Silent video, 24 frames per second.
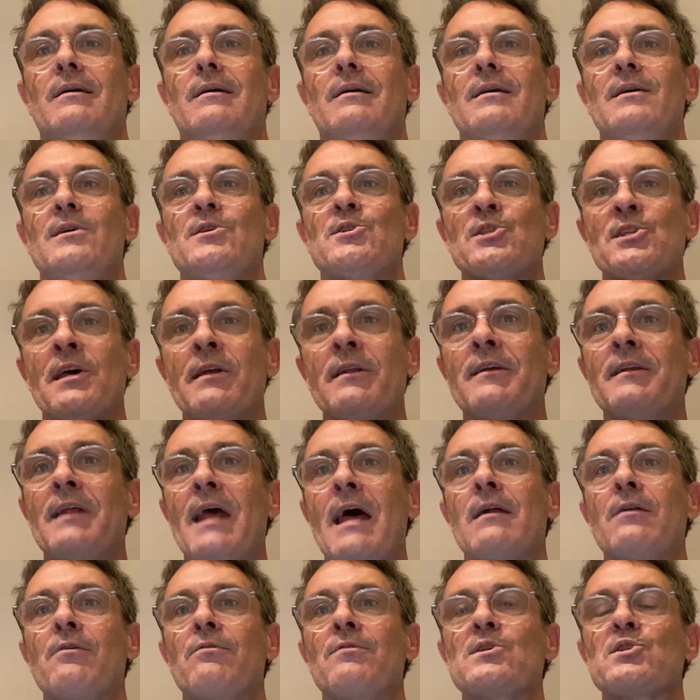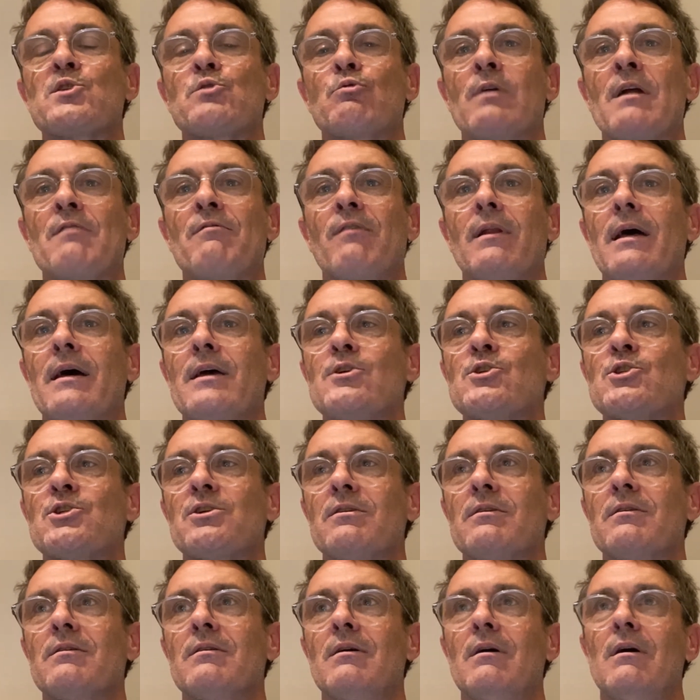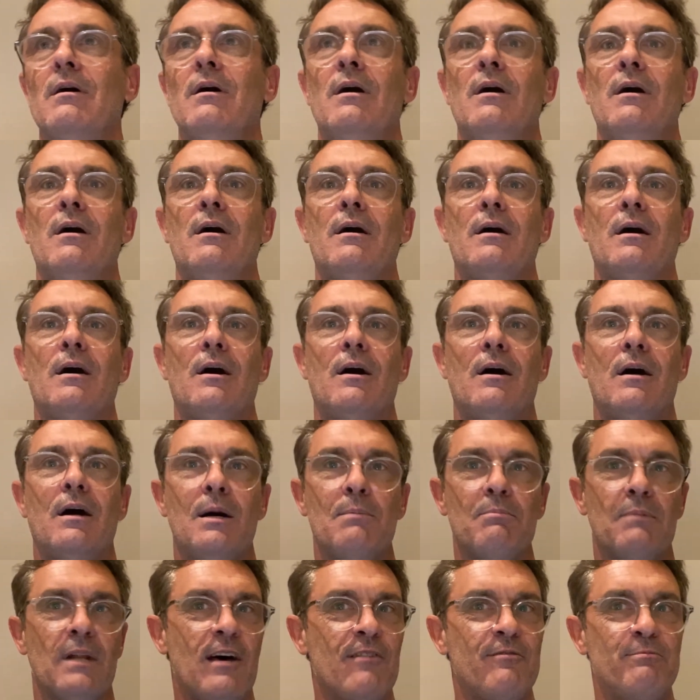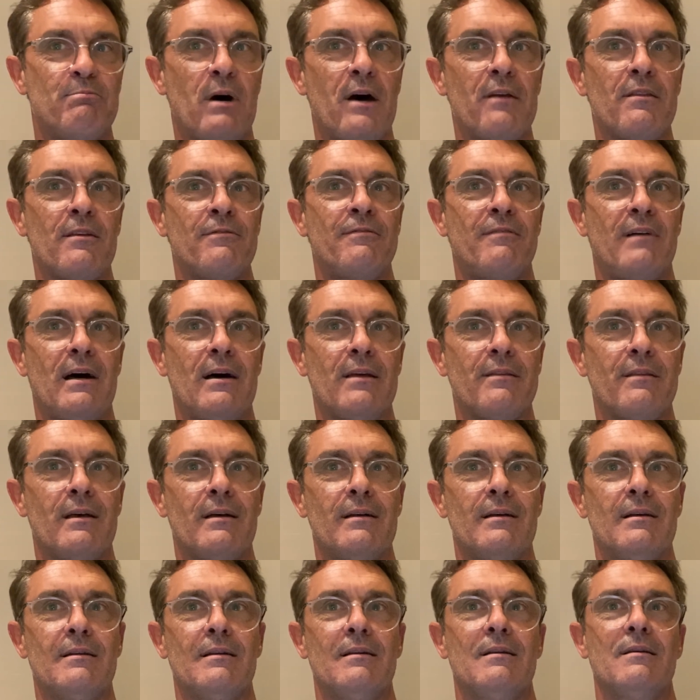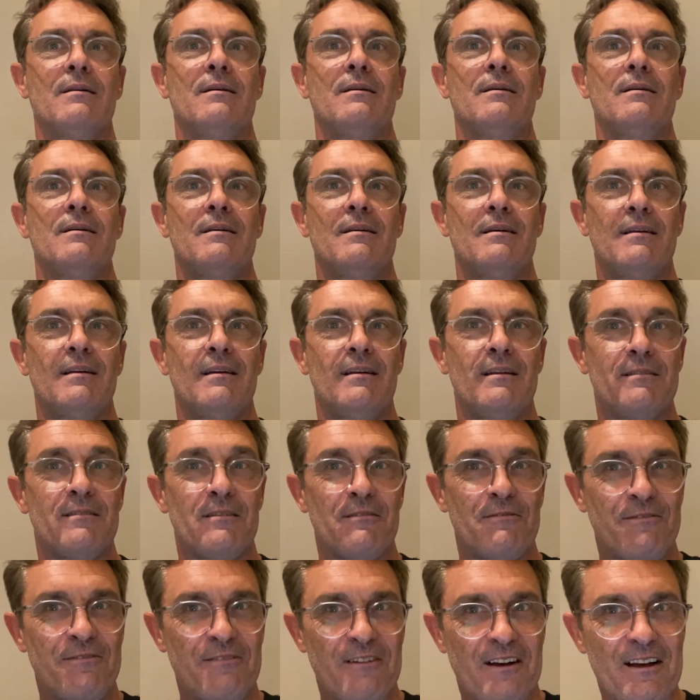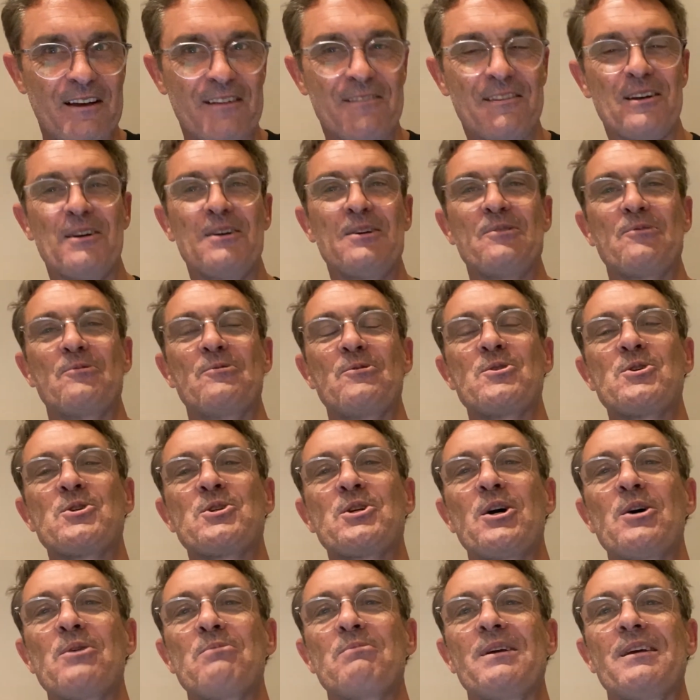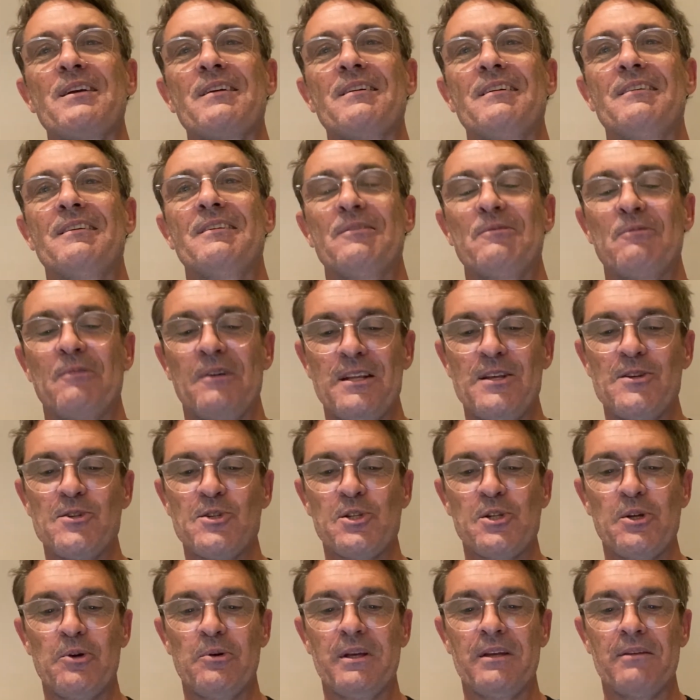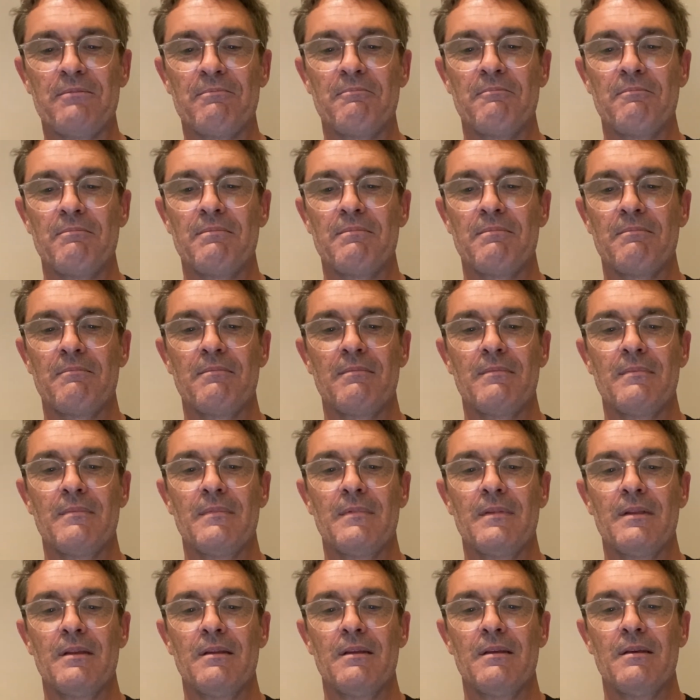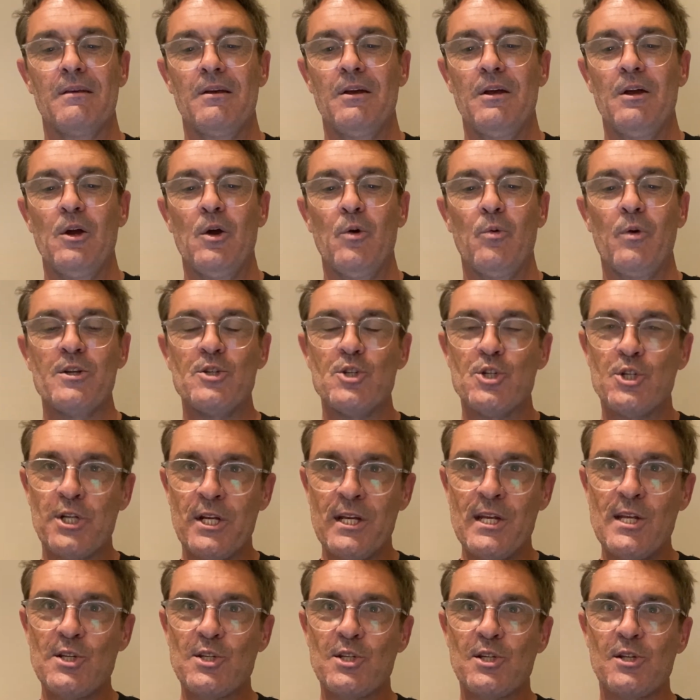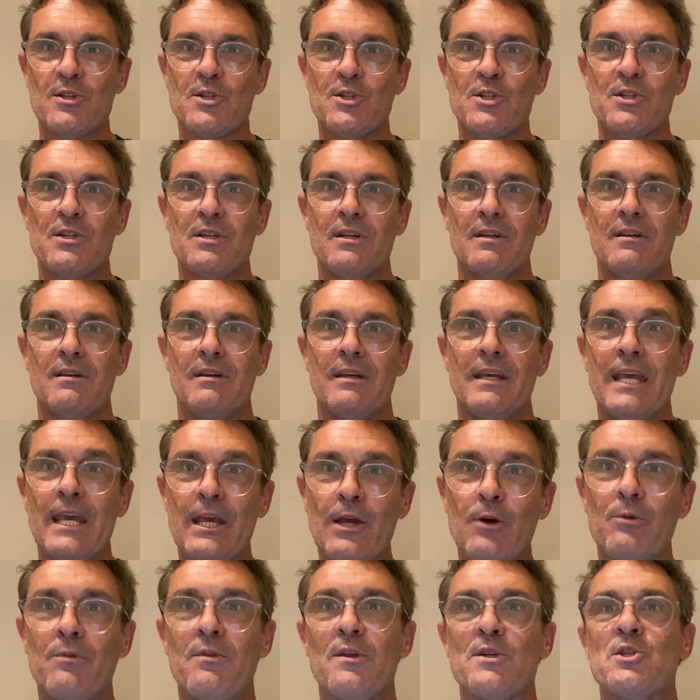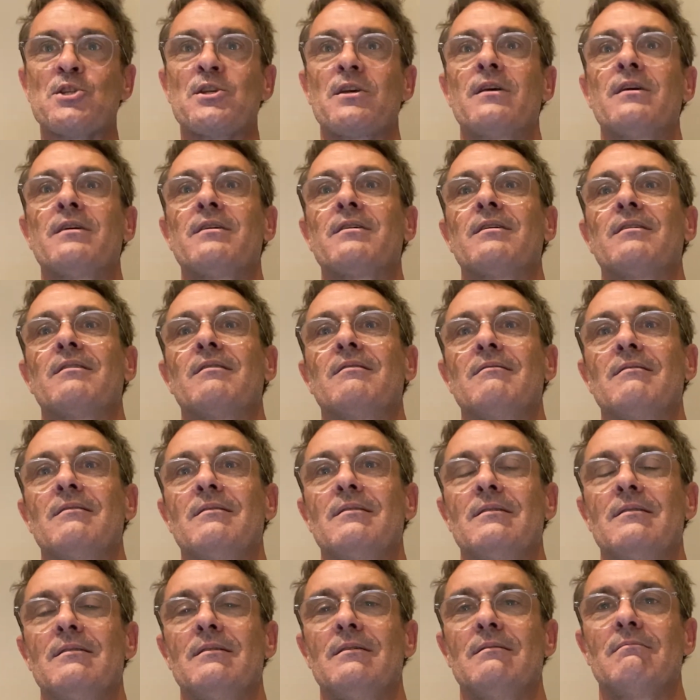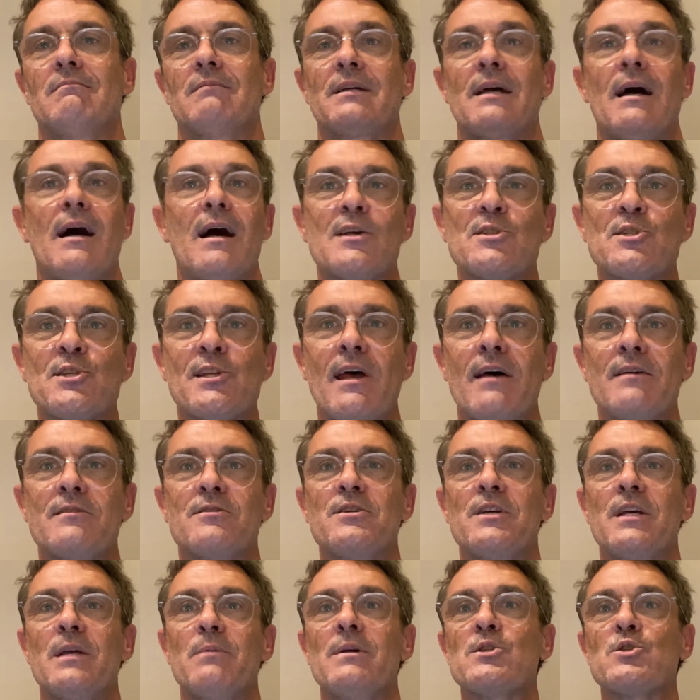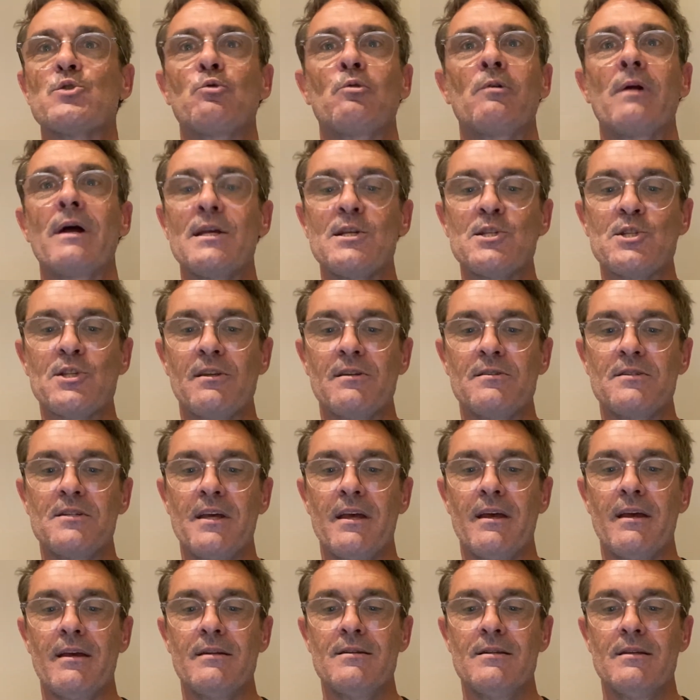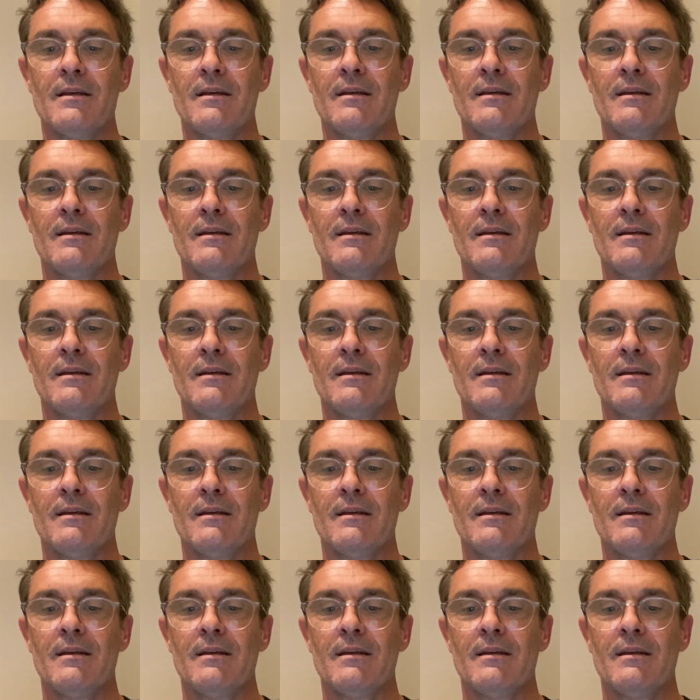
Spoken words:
it out of this revelation, I'm loved by the Father, and the Father will show me what he's doing. When Jesus healed the sick, cast out demons, raise the dead.